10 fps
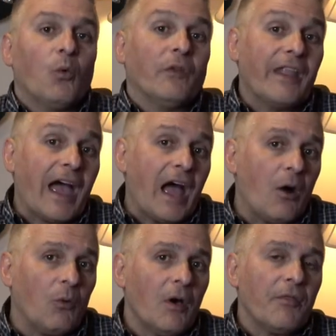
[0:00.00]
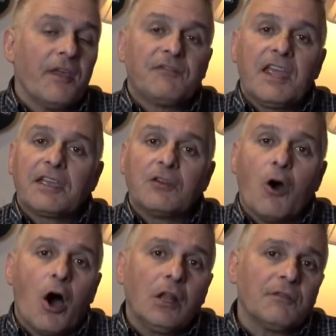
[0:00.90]
Well, now they've taken
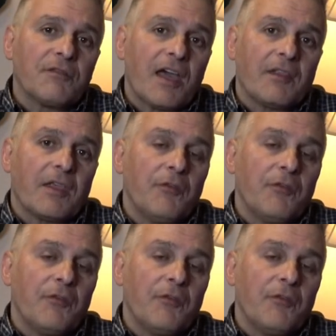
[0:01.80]
all of that